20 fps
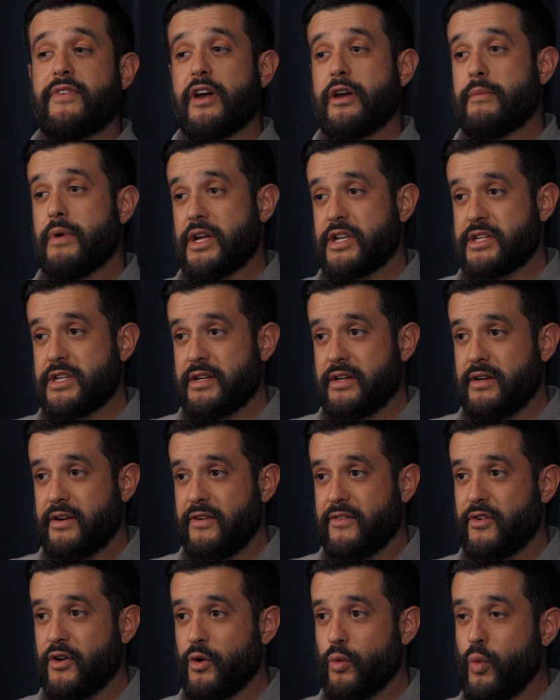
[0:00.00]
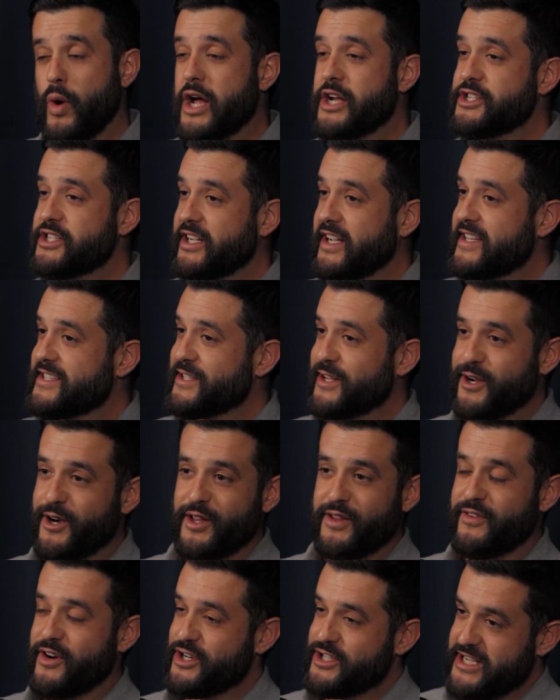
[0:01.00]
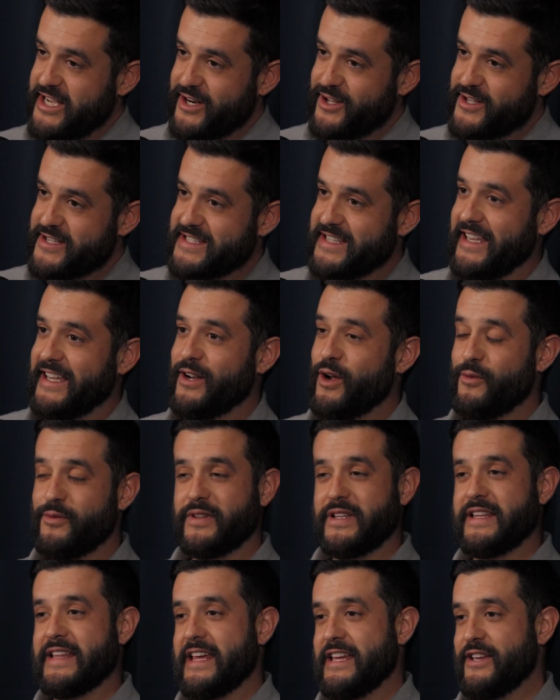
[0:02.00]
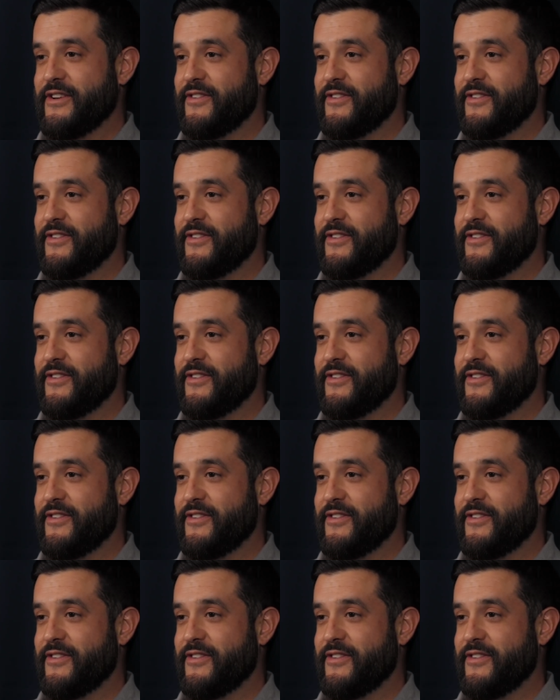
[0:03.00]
very much for watching us on all of our channels, and hopefully that